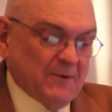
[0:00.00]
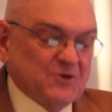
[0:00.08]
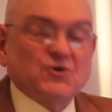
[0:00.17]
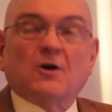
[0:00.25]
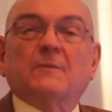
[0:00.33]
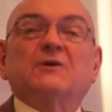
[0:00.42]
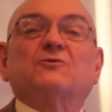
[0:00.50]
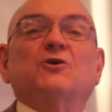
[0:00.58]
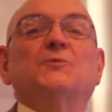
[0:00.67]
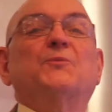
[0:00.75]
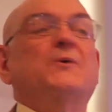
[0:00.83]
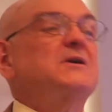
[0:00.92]
A German
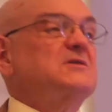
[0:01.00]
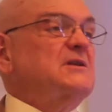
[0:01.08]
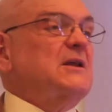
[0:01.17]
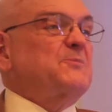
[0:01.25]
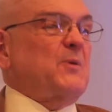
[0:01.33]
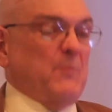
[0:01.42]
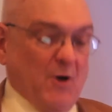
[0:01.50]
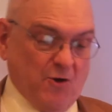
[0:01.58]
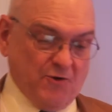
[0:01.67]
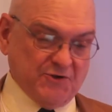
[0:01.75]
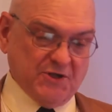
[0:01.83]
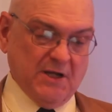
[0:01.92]
group recently
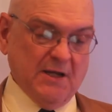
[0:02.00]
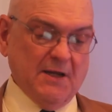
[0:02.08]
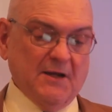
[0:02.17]
proposed